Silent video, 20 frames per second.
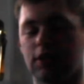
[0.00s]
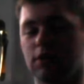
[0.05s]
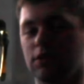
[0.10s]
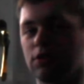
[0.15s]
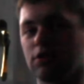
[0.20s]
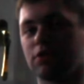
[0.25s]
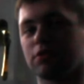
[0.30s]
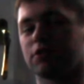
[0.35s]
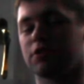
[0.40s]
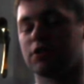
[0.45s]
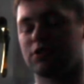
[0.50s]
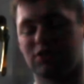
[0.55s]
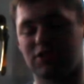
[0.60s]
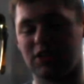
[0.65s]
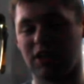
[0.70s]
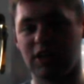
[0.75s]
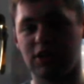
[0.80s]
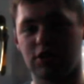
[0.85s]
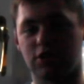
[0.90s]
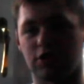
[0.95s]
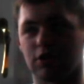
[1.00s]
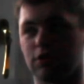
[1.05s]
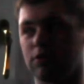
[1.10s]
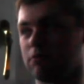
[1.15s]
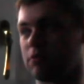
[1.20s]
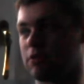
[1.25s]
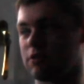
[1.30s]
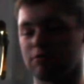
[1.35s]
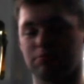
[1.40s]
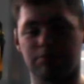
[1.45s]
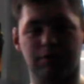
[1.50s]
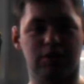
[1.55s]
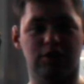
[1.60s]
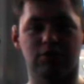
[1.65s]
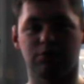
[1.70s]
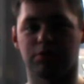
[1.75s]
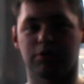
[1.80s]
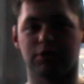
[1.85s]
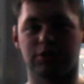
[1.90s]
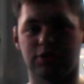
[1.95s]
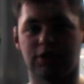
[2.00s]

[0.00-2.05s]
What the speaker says: not the station, because we know what the